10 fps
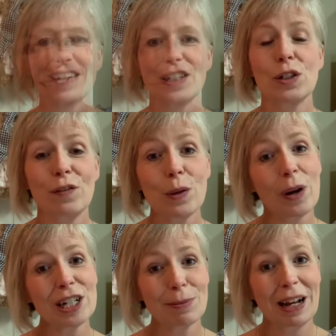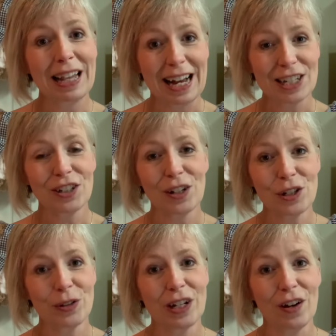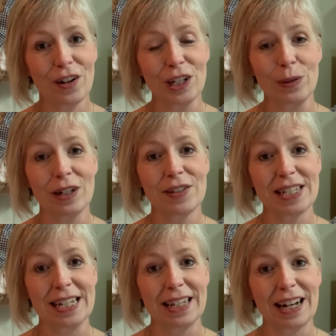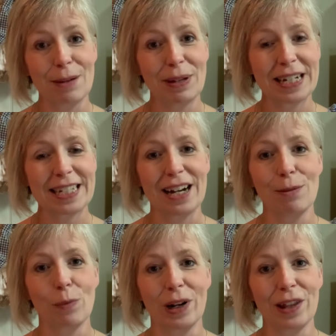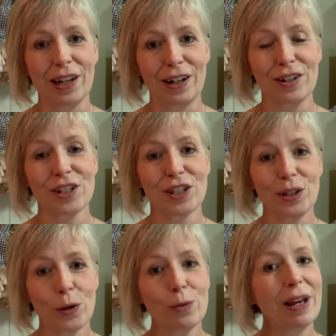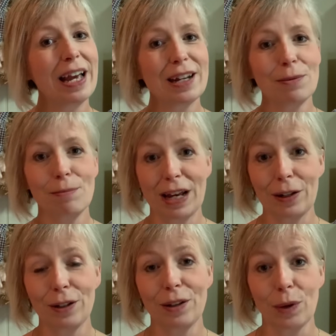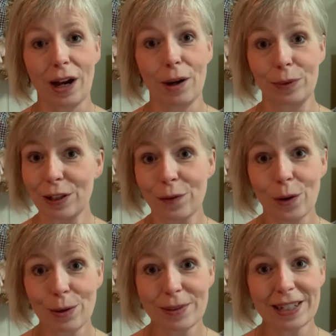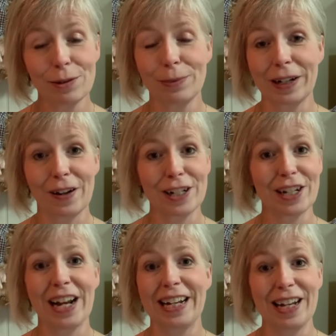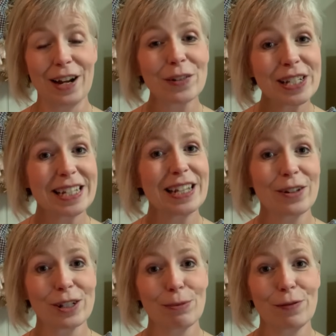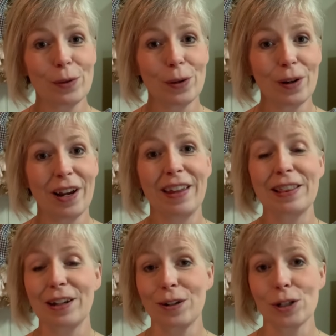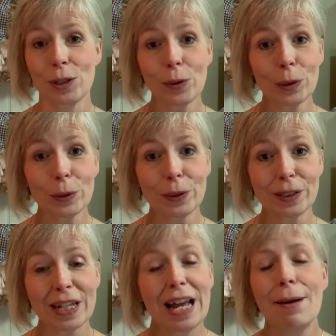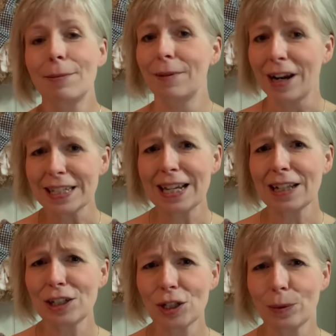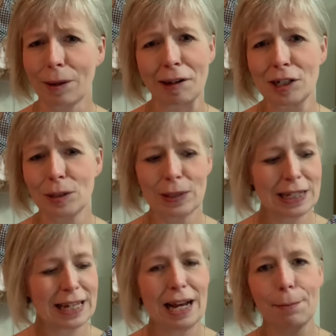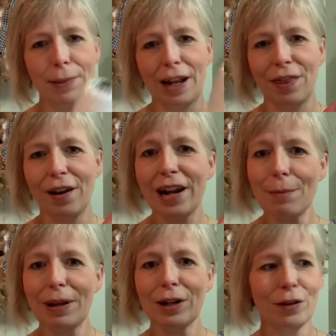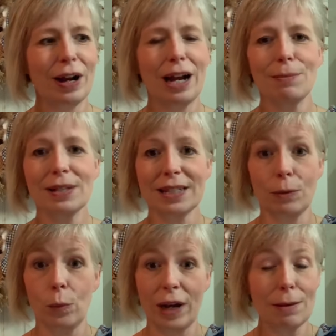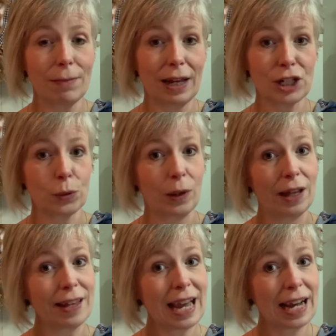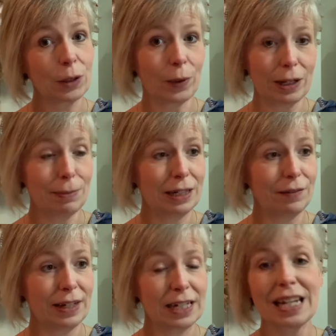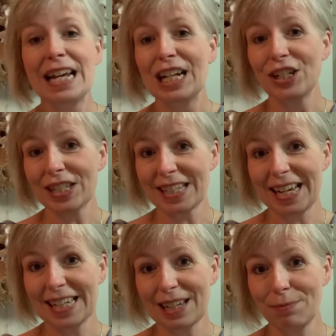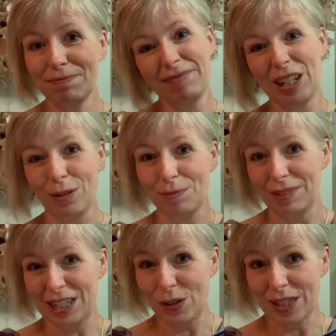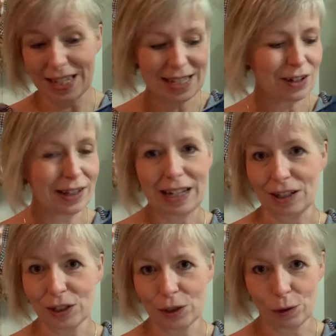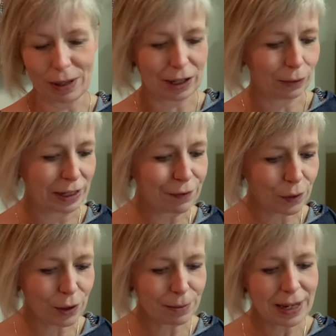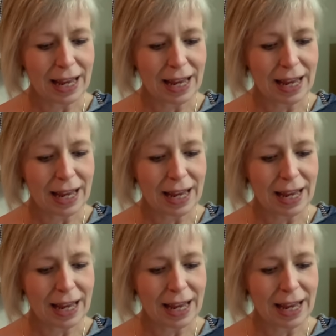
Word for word: So if you watched my last Dollar Tree haul, you would have seen that I picked up one of their snowman metal uh, wreath forms. Oh my gosh, I had never seen those before. I think they are so cool. not exactly sure what I'm gonna do with it yet, but I thought I better grab some white mesh while they had quite a bit of it, just in case I, you know, use this on that little snowman wreath form.